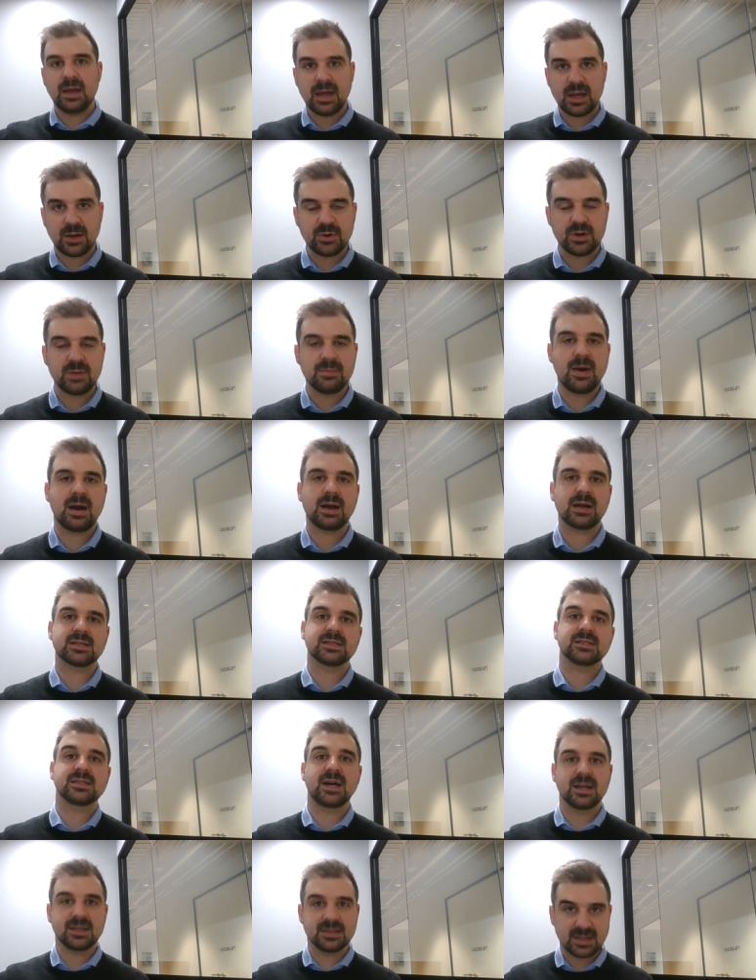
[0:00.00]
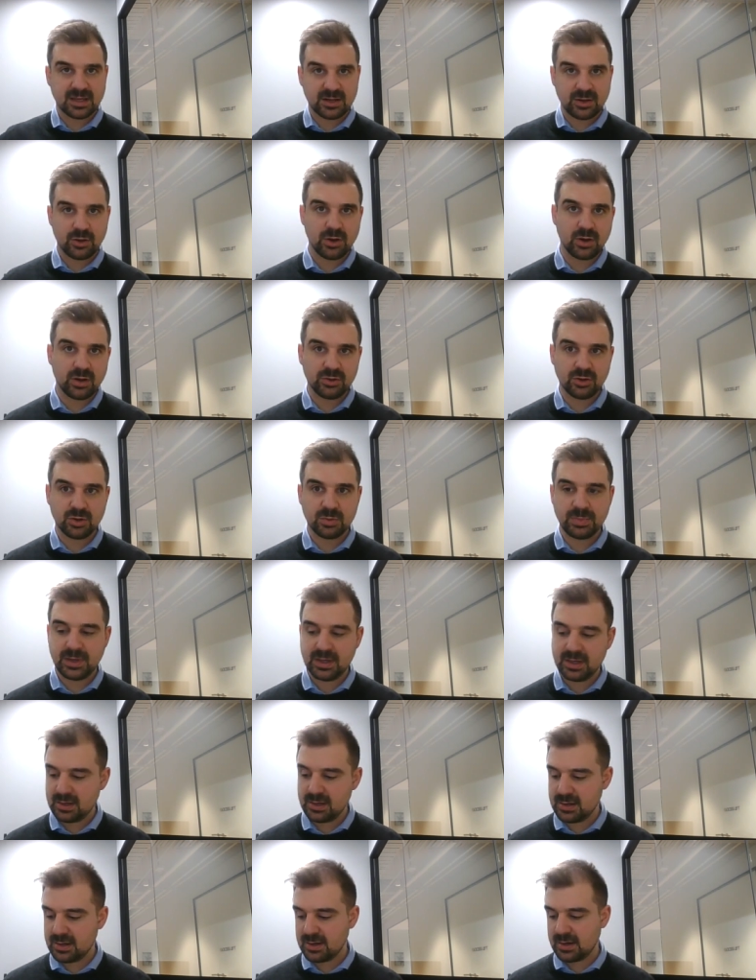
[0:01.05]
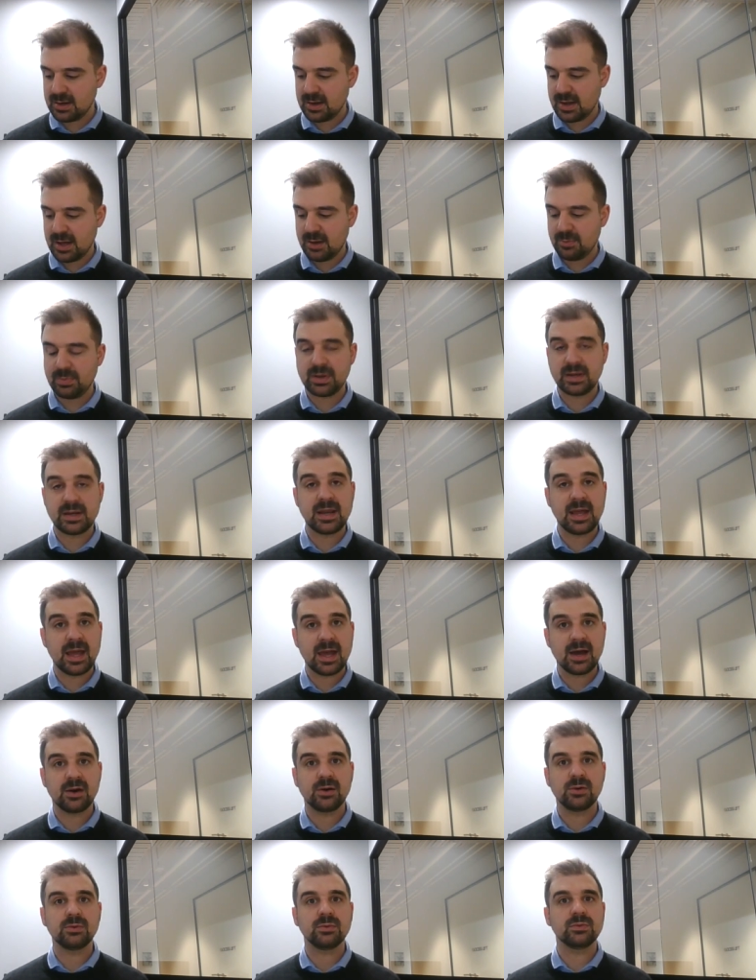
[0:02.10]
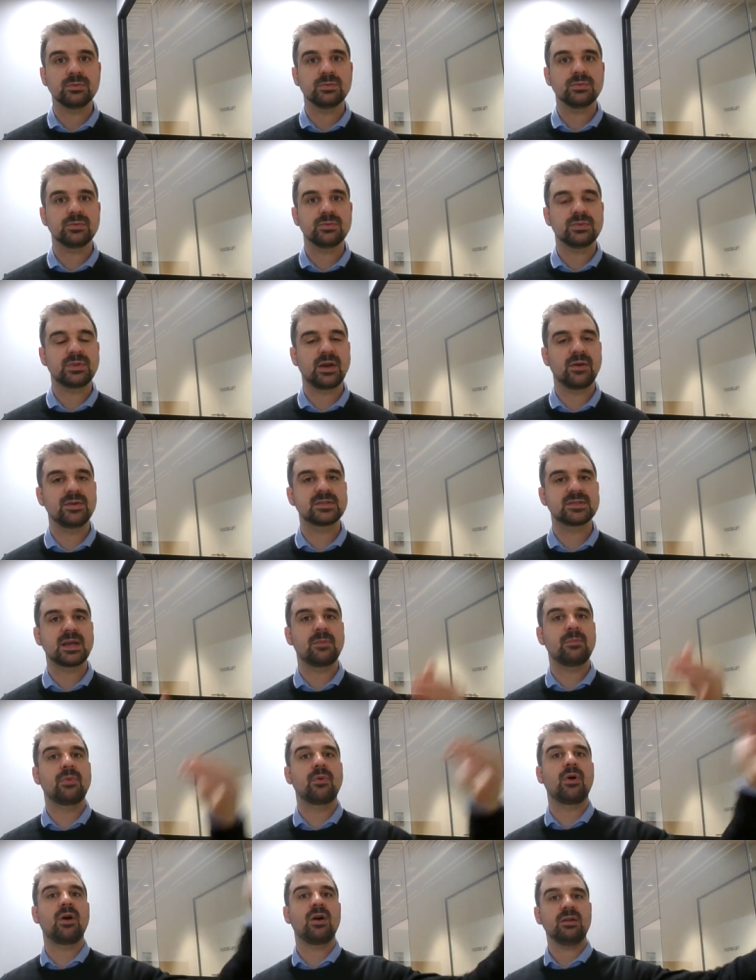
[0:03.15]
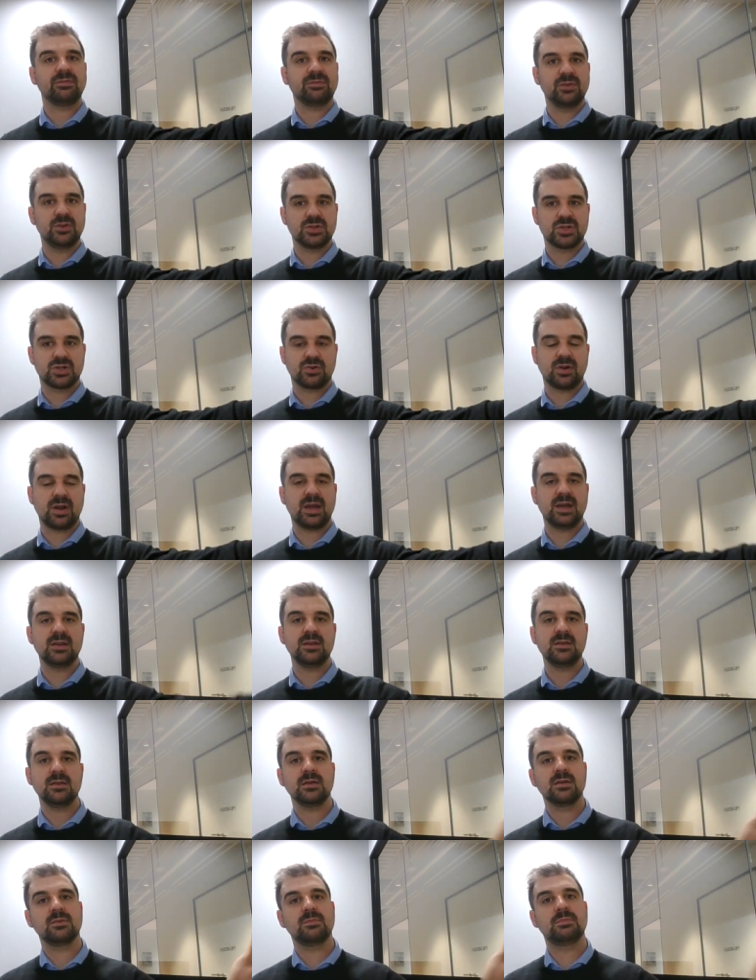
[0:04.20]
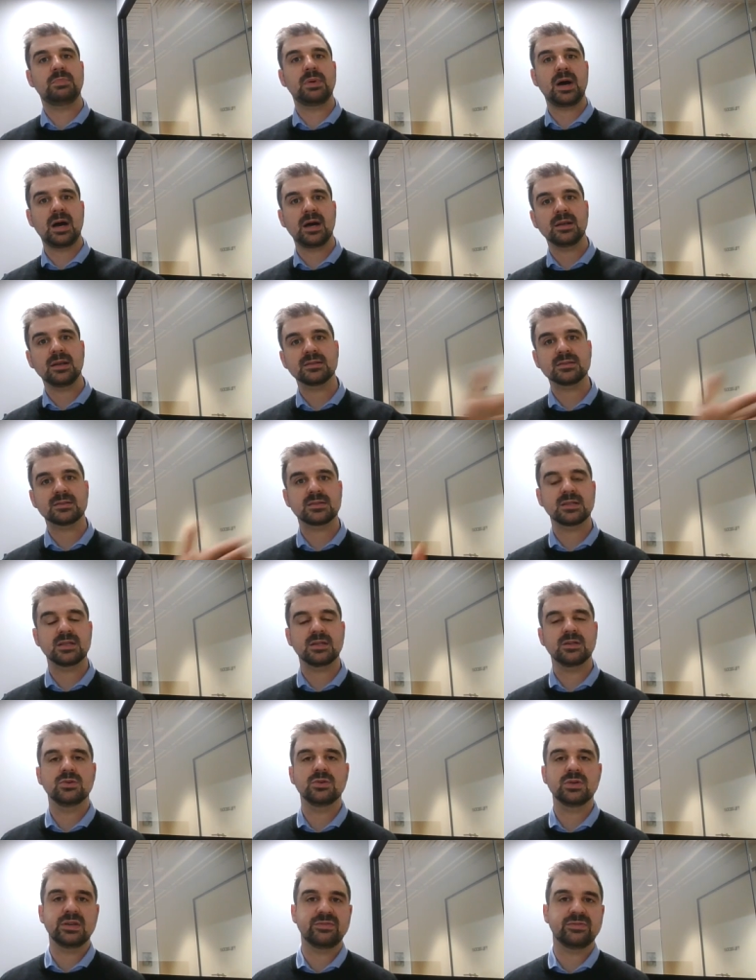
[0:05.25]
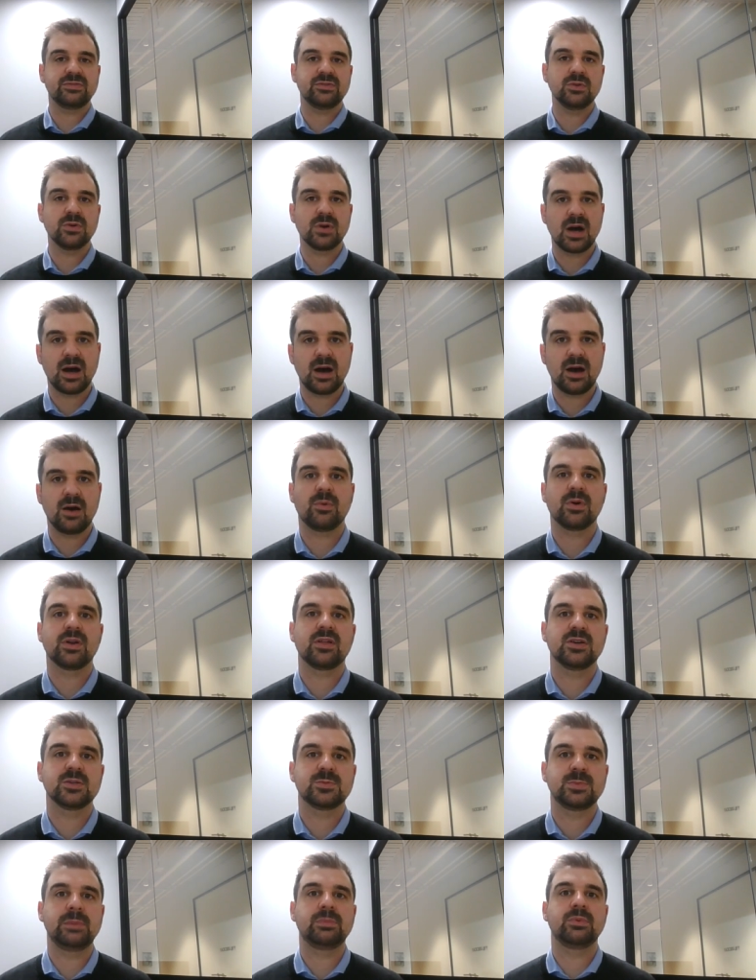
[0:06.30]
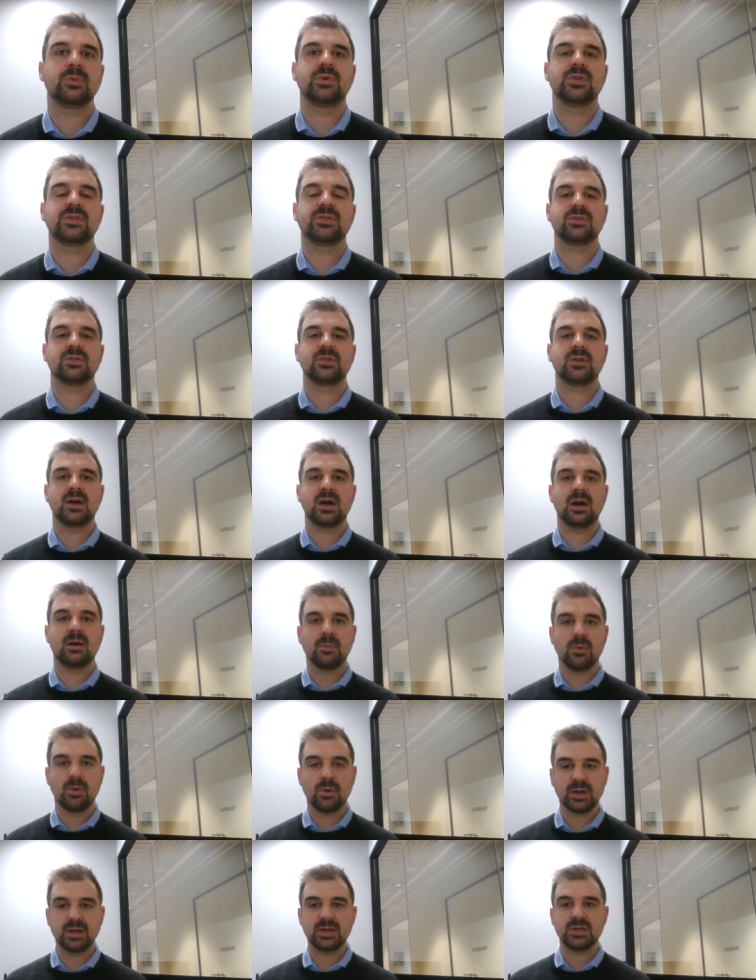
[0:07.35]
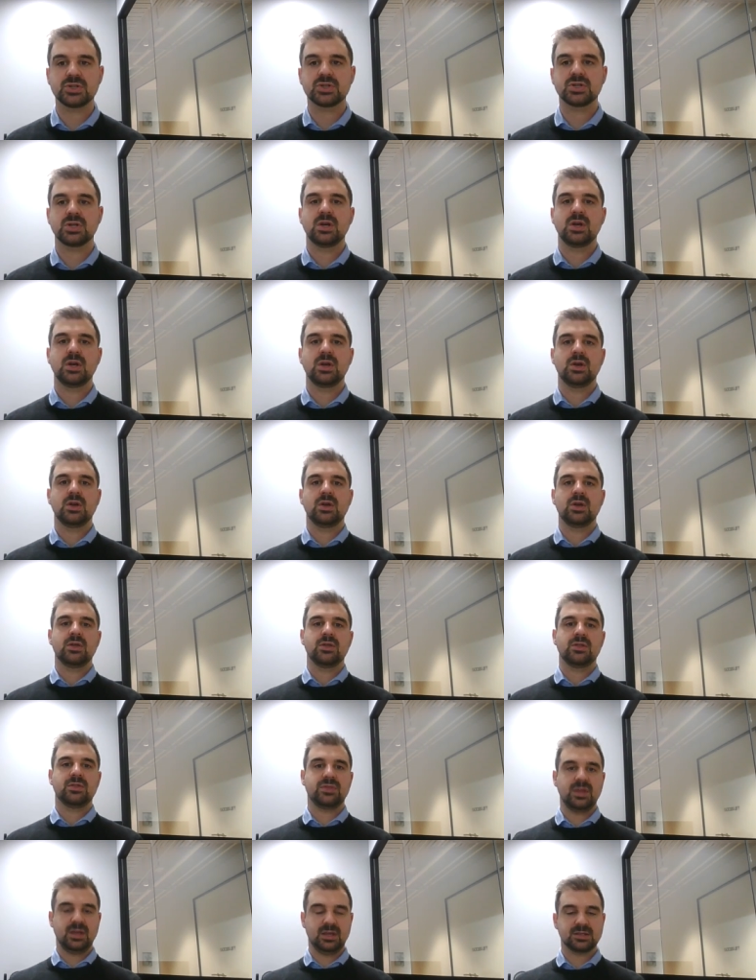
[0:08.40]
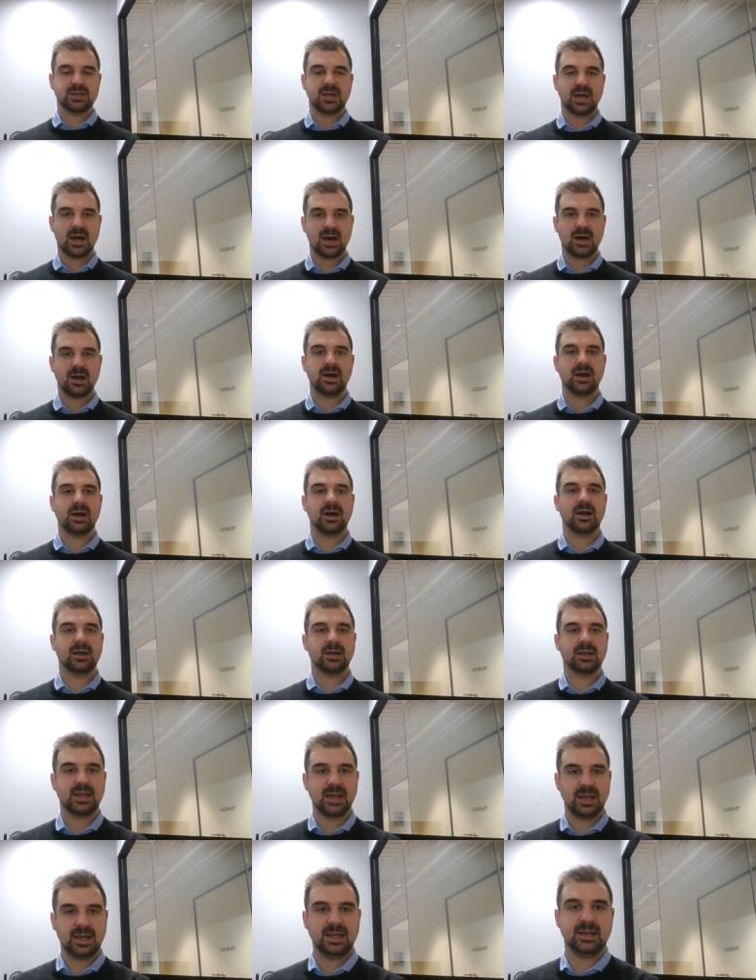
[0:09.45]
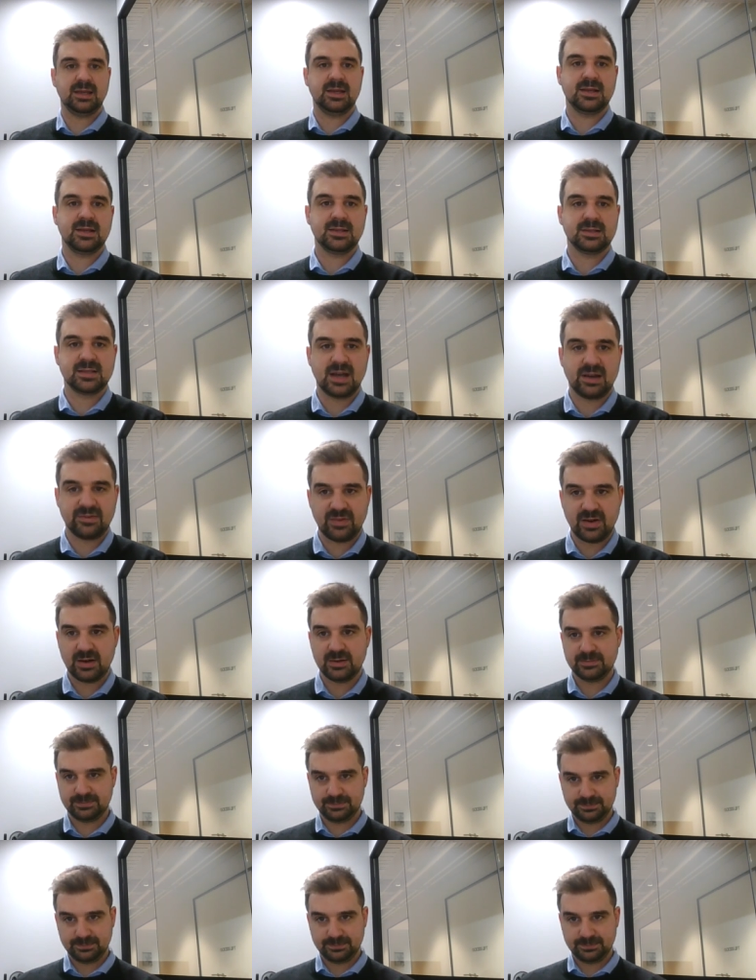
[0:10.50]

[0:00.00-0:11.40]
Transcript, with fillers: equity markets started to get hurt a little bit um, but now there is a brighter future ahead but still if you are one of those people with a mortgage things are getting tougher